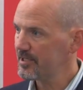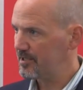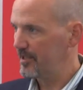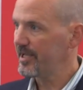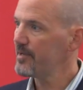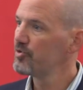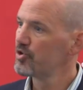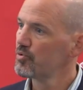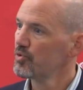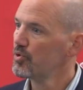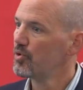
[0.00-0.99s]
claim to
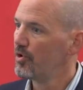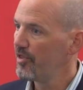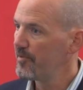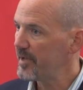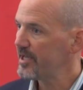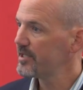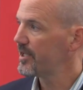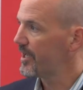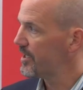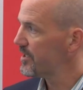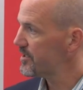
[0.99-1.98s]
rule the
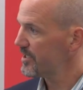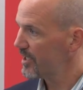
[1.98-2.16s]
mainland at the